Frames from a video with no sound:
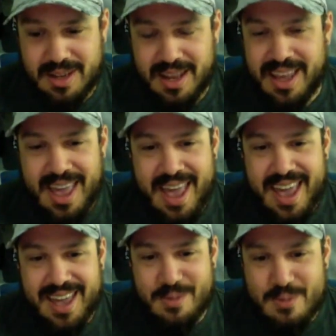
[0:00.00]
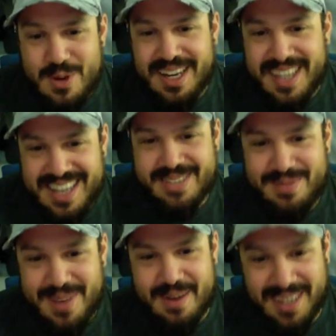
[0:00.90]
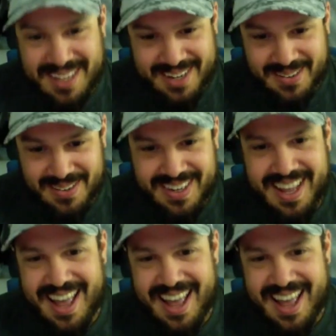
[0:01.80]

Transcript: Like it really is very little.